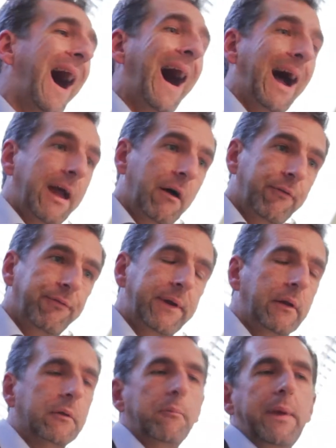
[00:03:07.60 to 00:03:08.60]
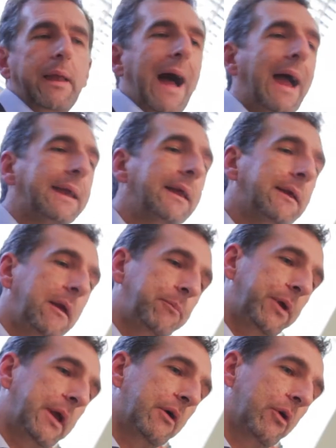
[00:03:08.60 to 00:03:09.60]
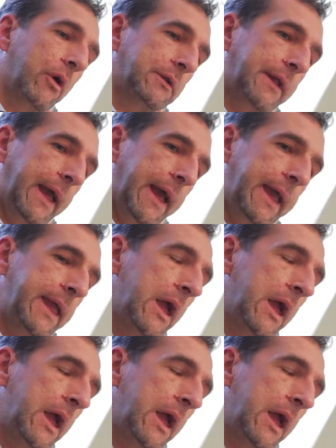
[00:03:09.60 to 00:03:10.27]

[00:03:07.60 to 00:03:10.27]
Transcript: I have failed. Mate, I could keep you here all day